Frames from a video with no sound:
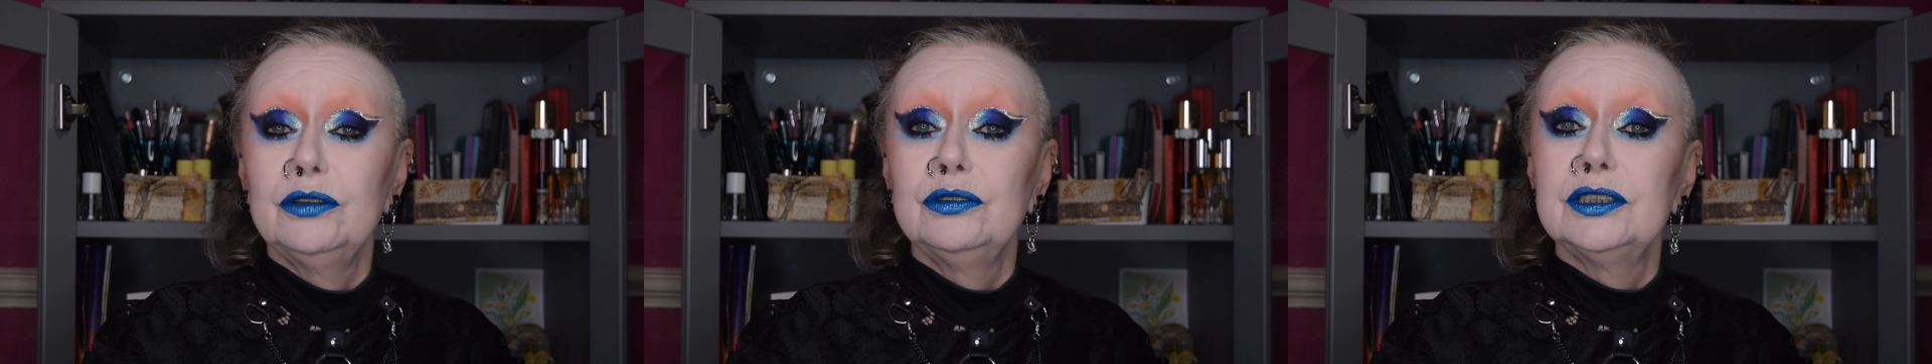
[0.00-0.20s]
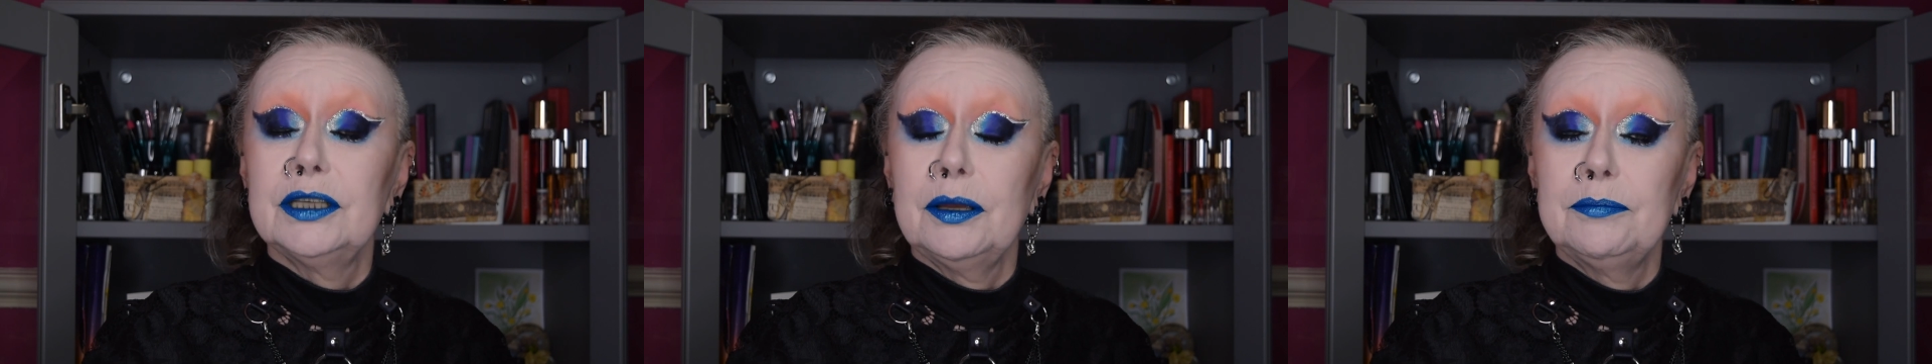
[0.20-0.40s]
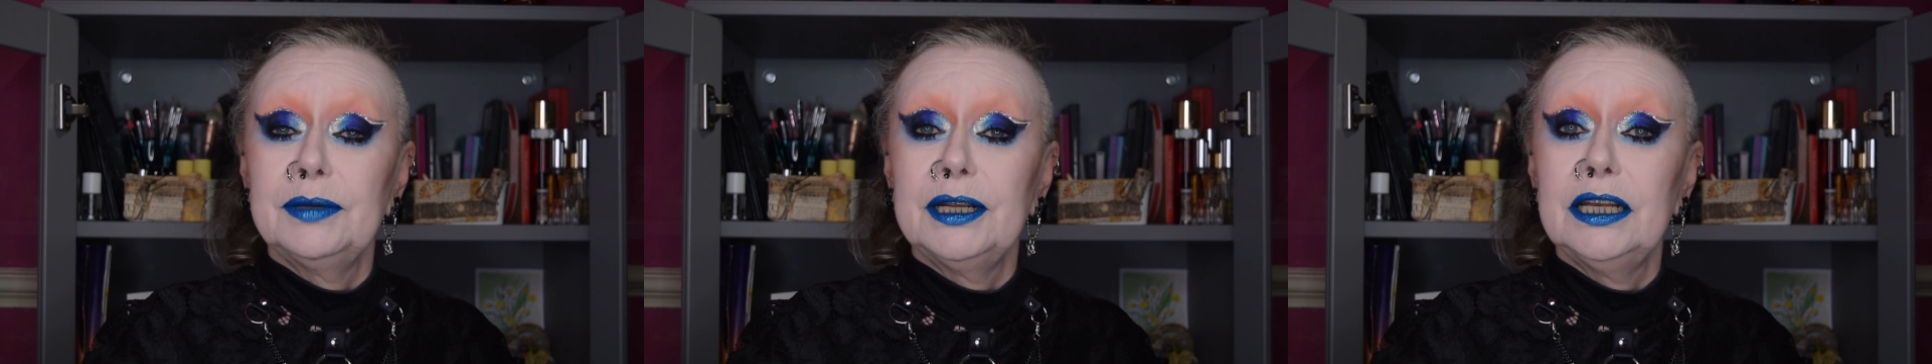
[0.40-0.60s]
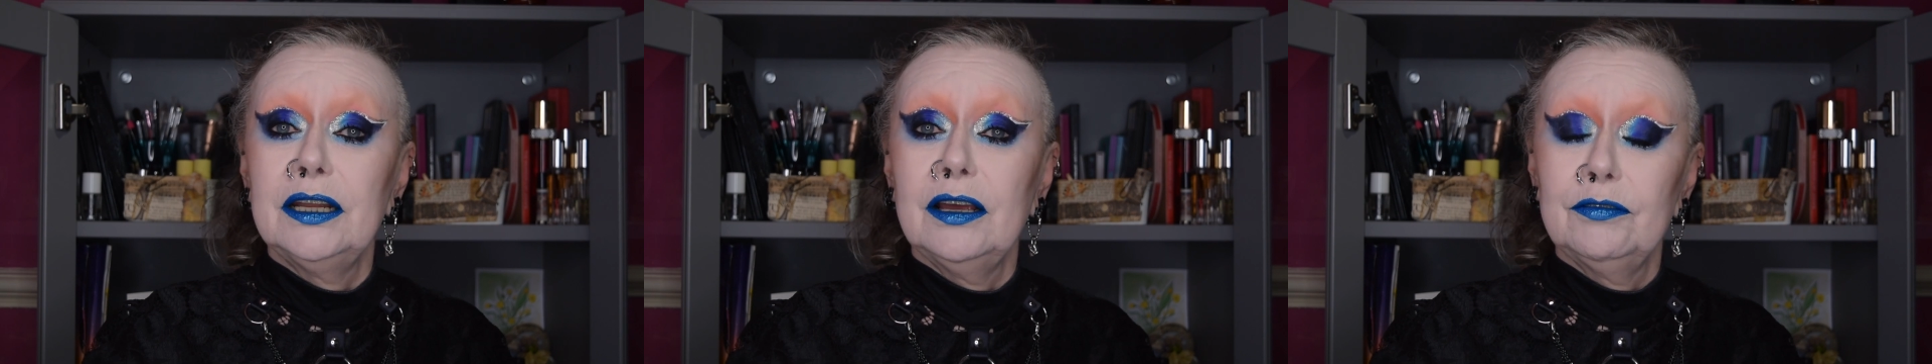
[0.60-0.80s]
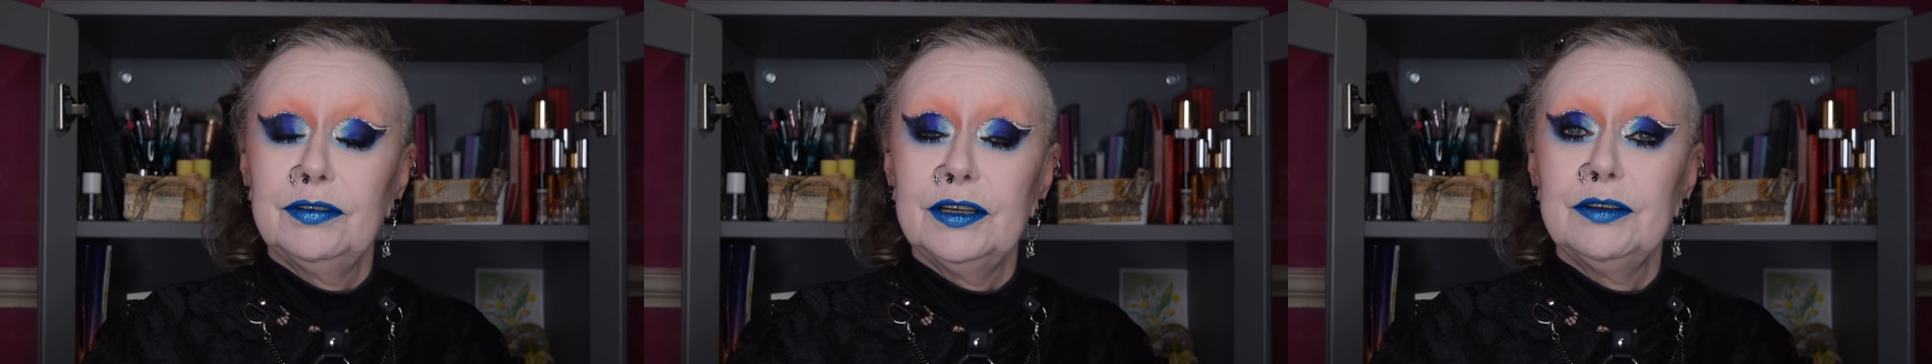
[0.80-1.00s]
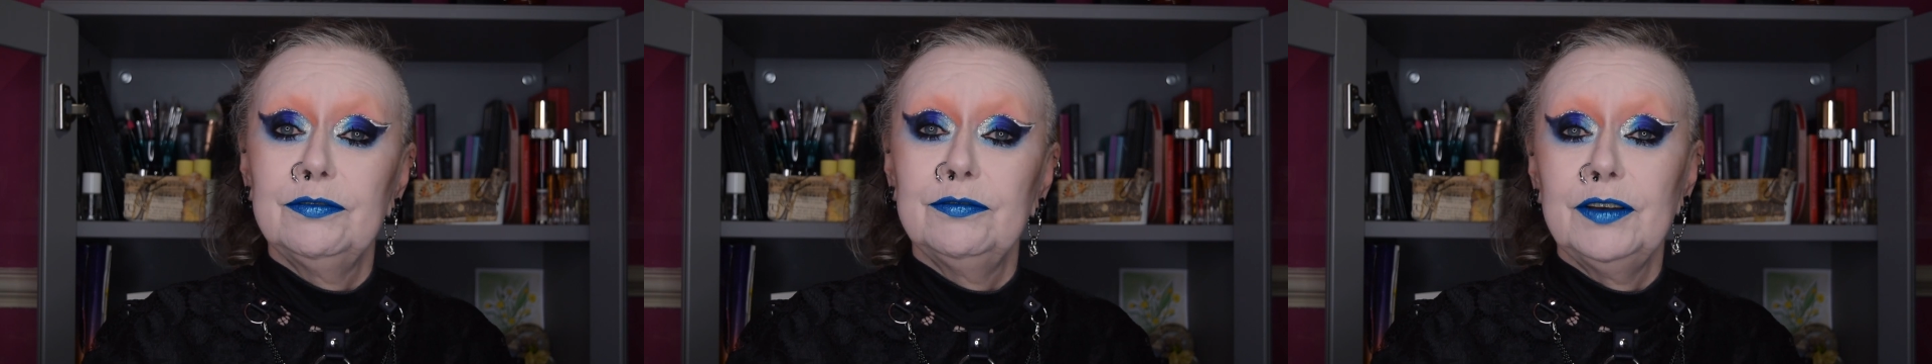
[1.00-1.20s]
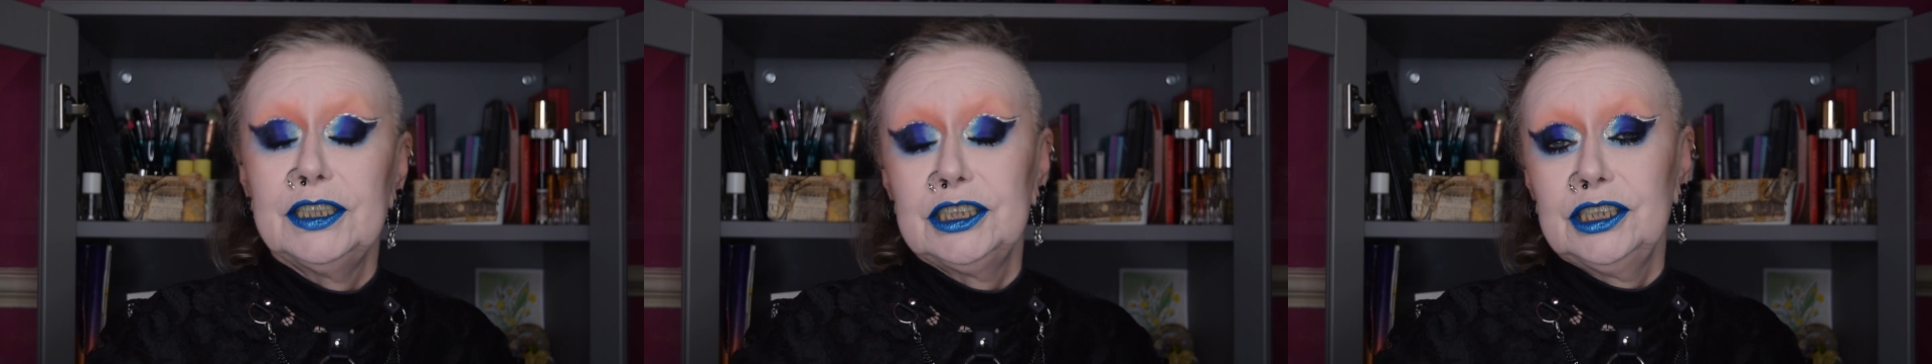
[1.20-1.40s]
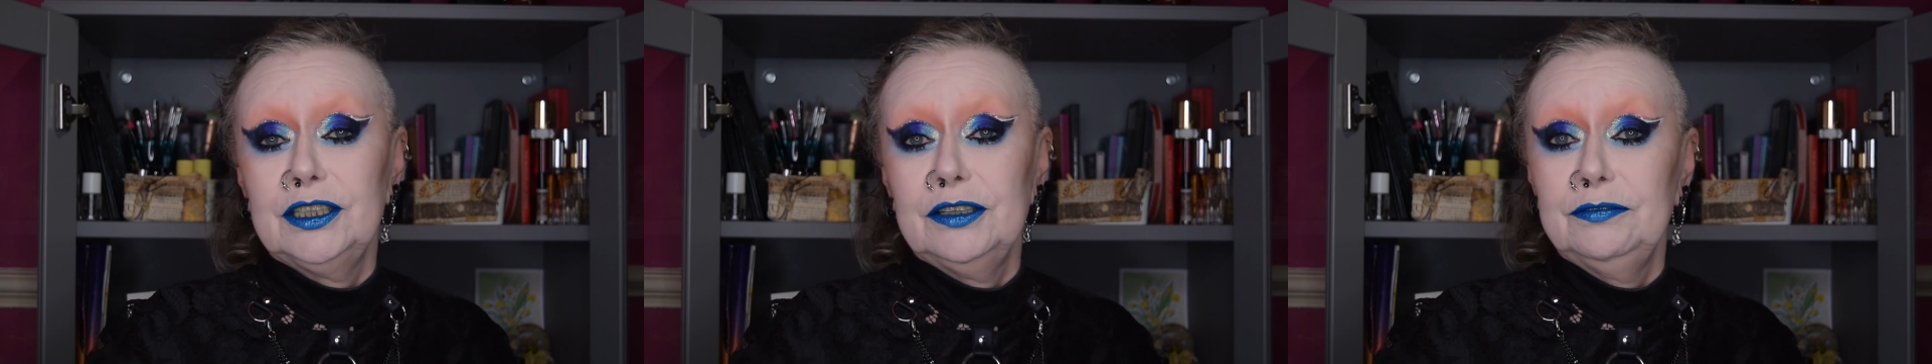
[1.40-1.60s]
who sent me lovely
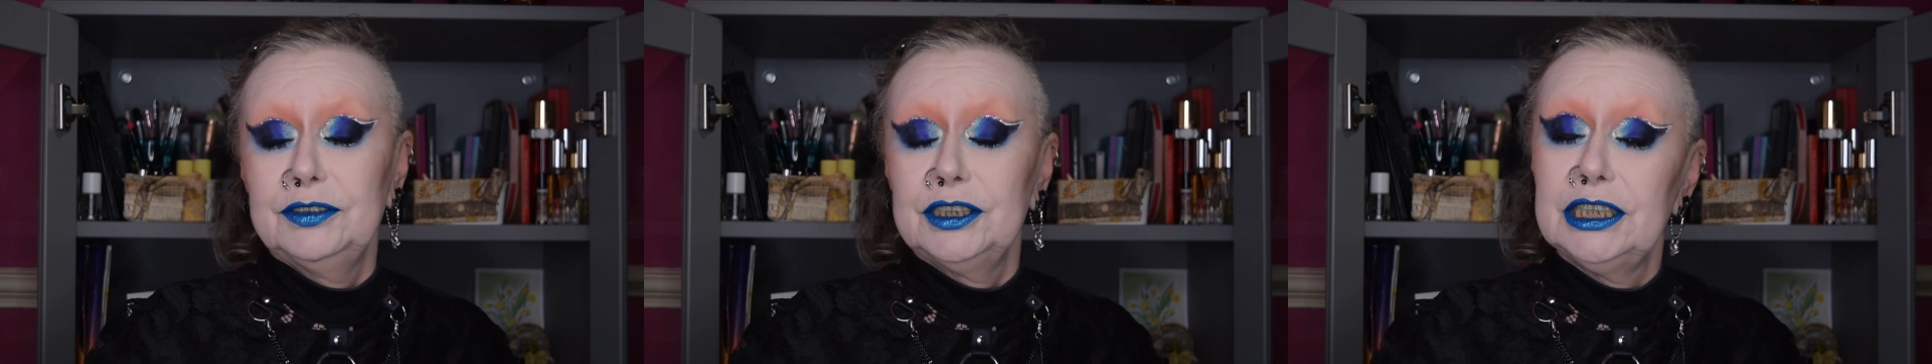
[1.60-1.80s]
festive